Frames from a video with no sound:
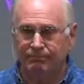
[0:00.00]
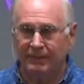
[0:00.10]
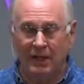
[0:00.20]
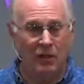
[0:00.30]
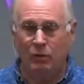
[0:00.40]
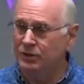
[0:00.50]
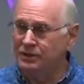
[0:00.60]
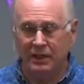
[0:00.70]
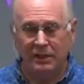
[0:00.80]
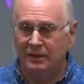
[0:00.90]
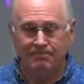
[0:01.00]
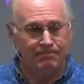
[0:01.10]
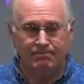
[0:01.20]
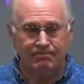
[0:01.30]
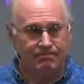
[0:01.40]
In other words,
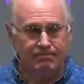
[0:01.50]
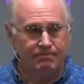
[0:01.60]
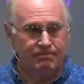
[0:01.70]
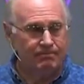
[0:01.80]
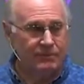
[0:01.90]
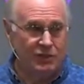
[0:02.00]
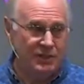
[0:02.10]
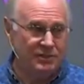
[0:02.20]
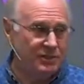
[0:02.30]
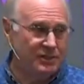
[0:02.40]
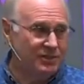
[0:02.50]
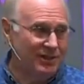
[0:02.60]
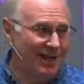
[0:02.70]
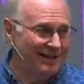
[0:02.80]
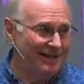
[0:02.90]
Jesus is
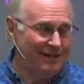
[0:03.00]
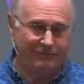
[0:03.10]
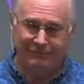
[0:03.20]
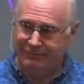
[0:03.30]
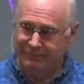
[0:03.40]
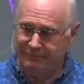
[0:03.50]
not enough.